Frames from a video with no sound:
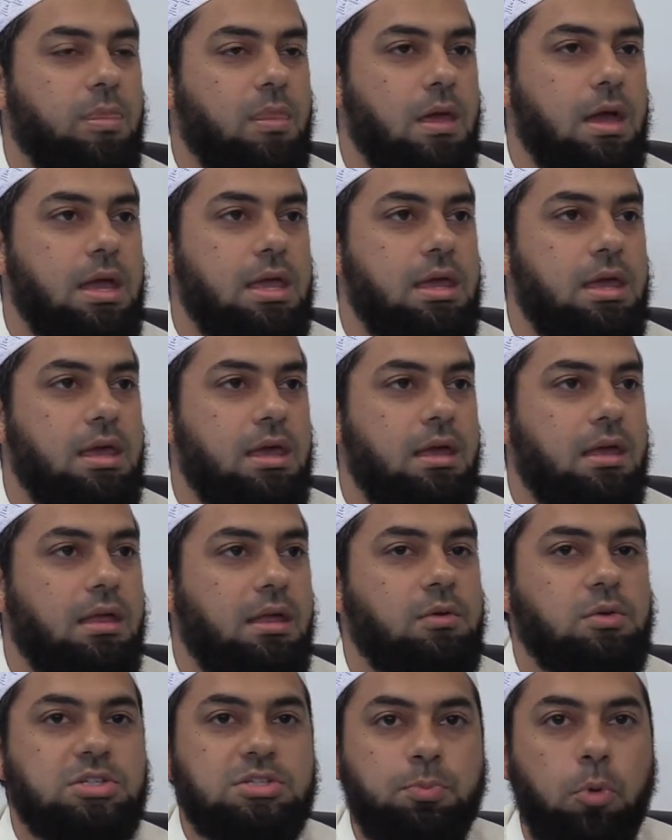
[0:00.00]
right?
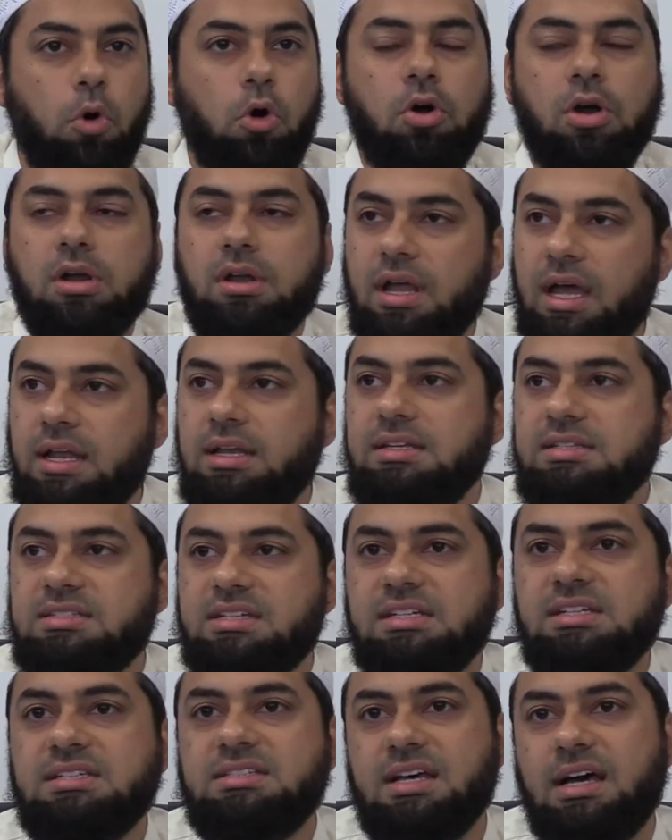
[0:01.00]
He was born and he's
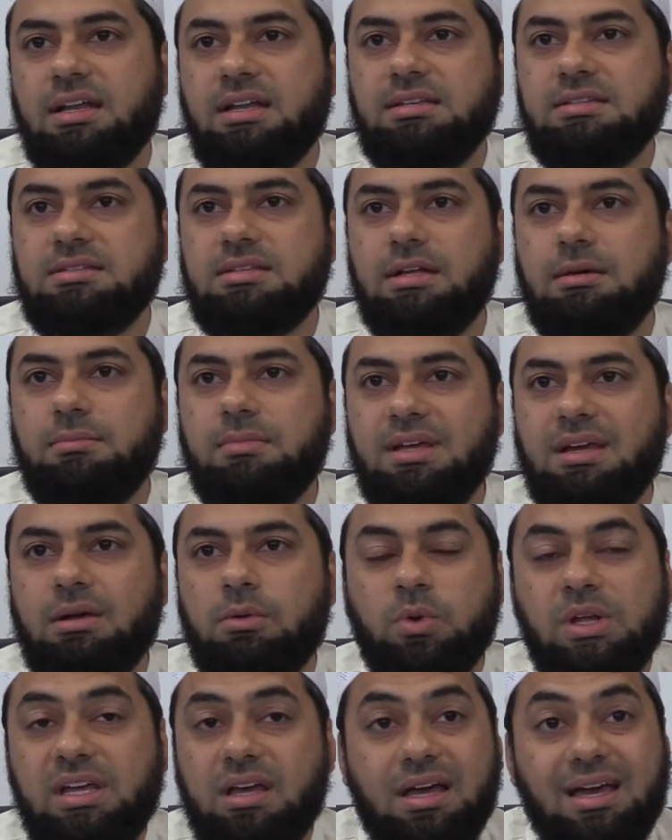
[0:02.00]
Isa alayhi salam.
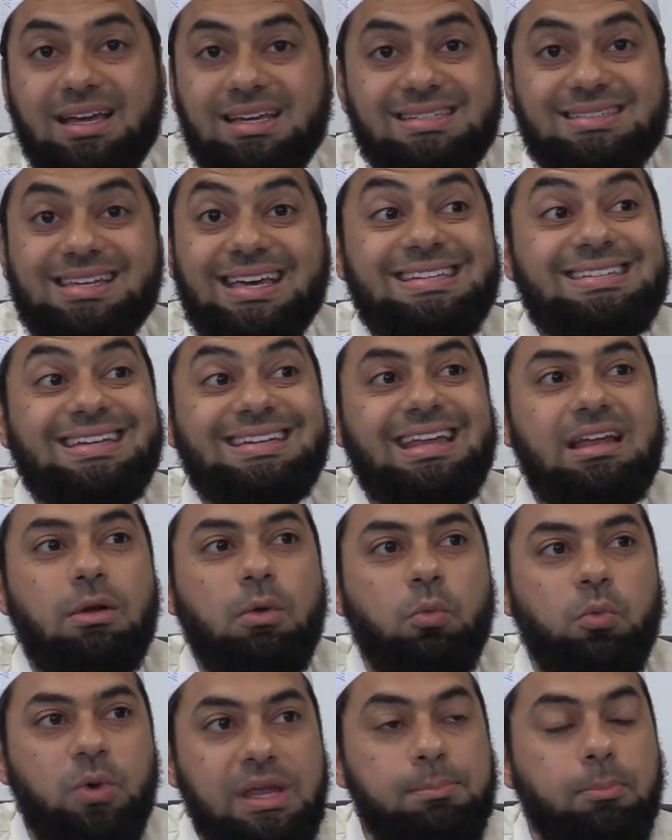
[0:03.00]
Isa isn't
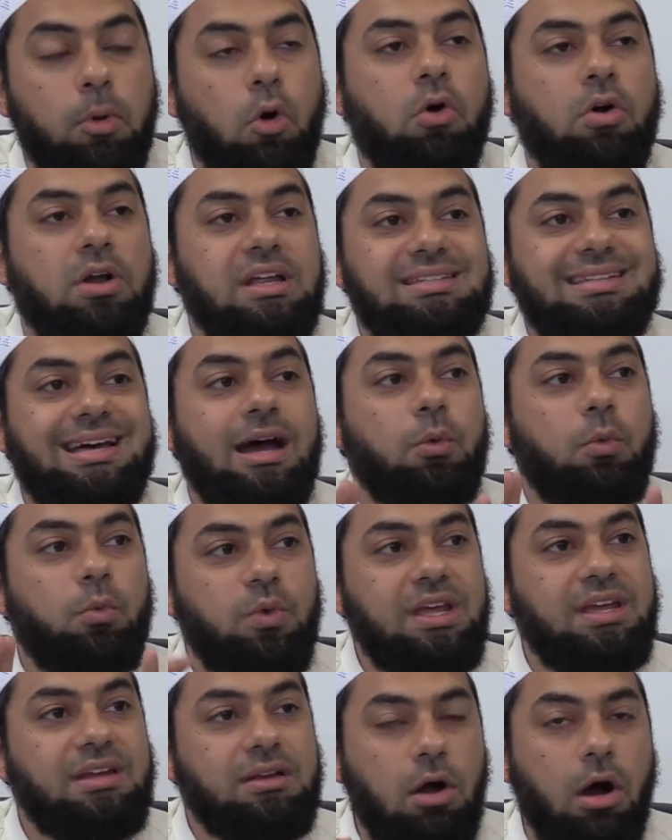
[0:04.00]
reborn, he's not
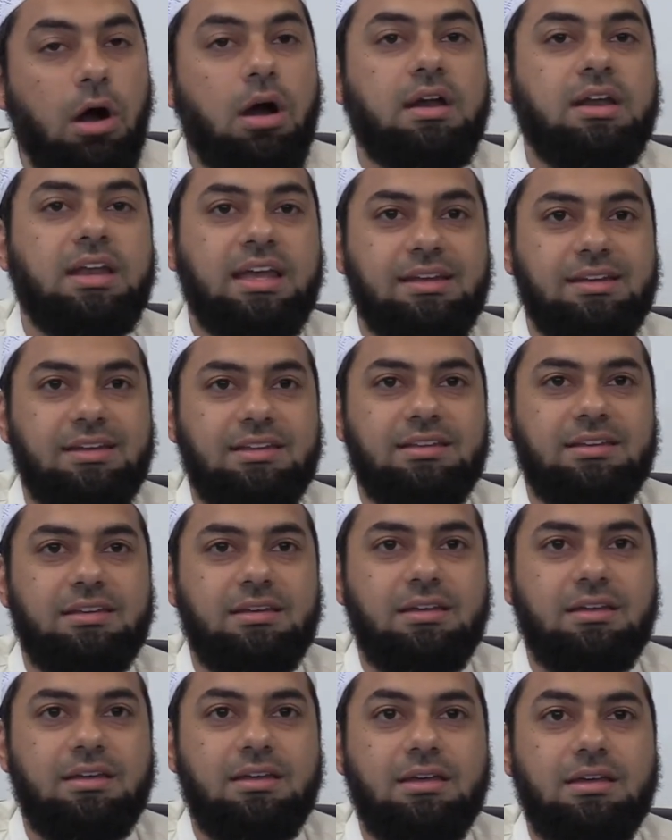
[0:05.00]
reincarnated.
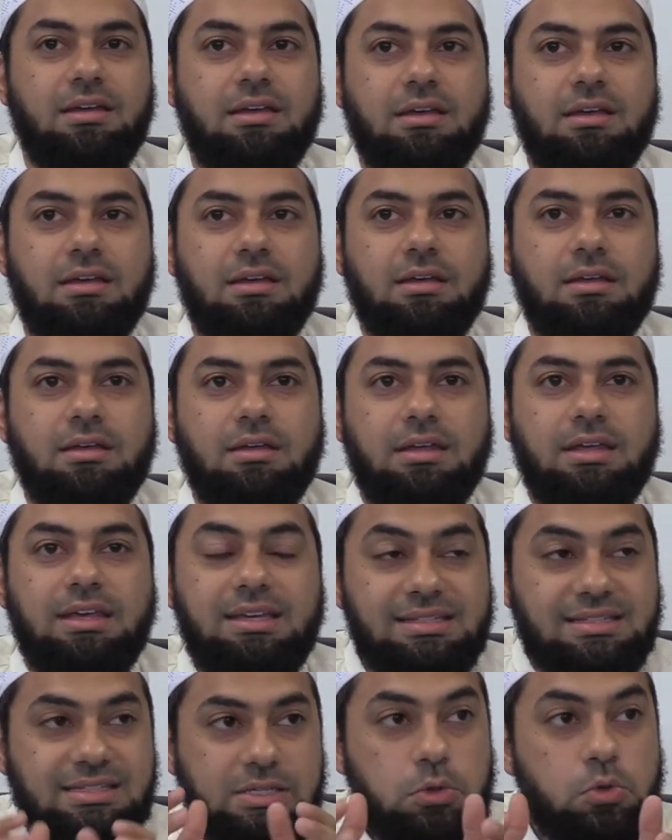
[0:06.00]

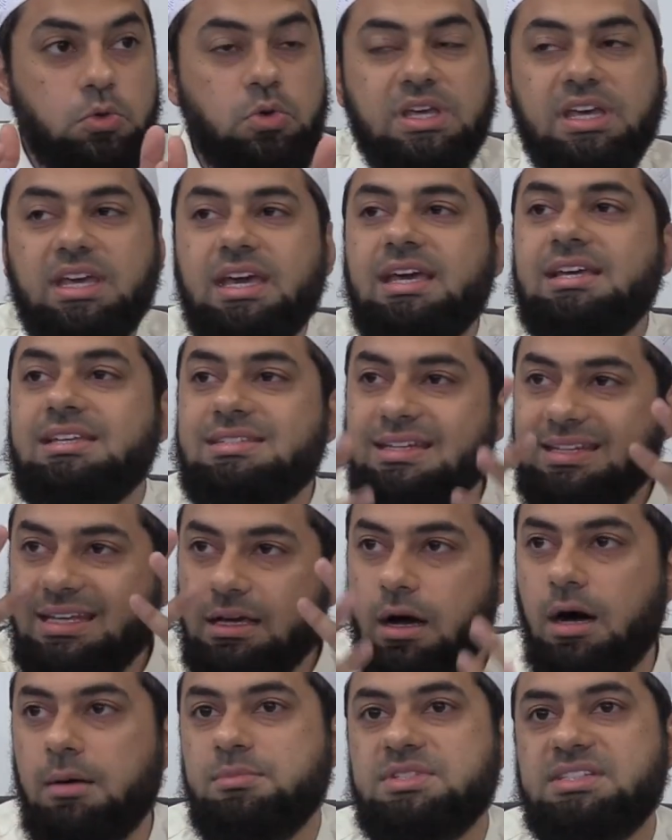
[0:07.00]
He is who he is, and he
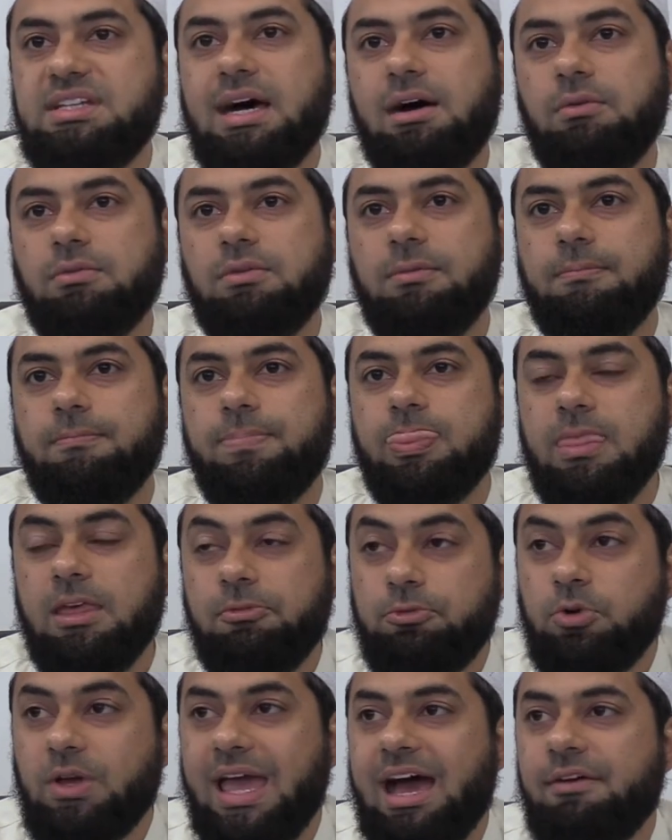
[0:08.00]
comes down.
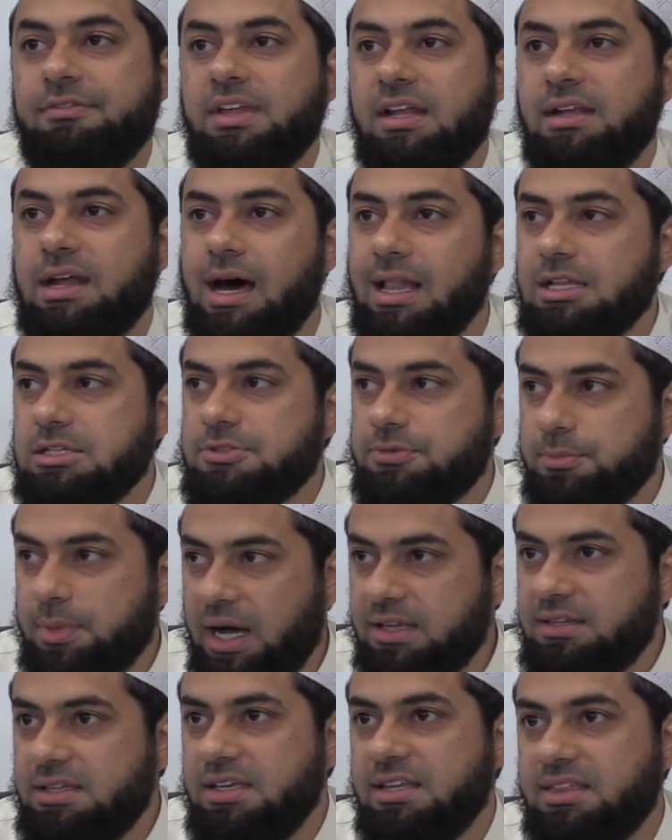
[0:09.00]
If we have that knowledge from
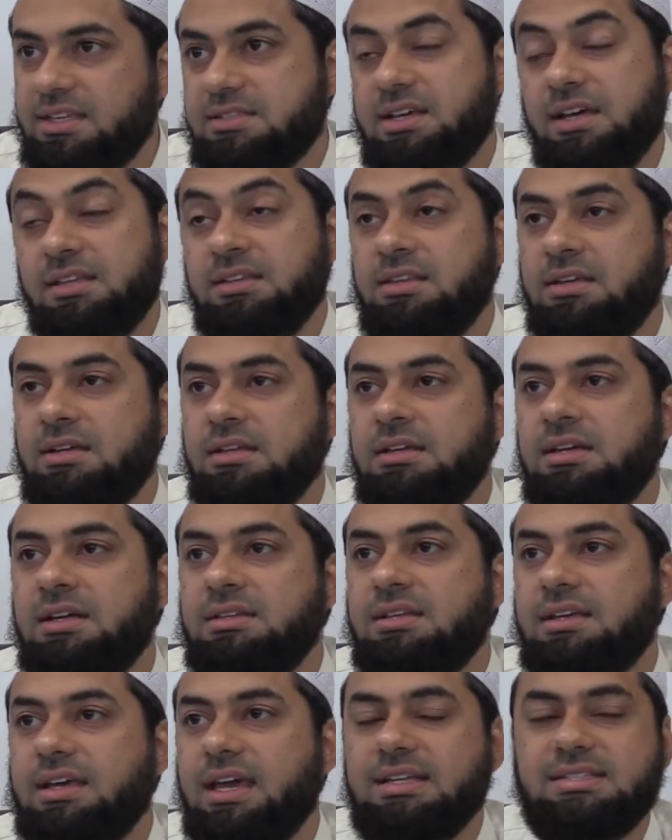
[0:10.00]
hadith, as hadith clearly
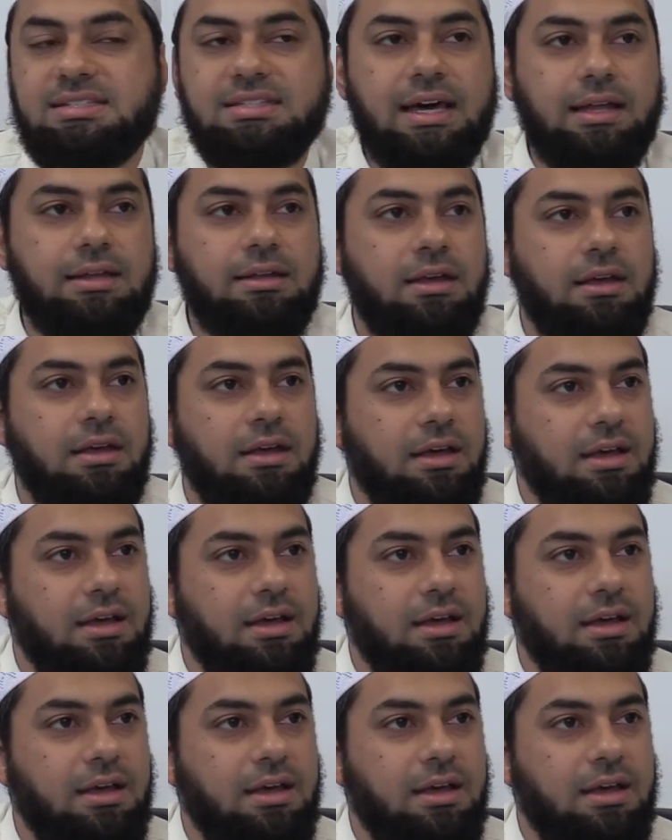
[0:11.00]
indicates, then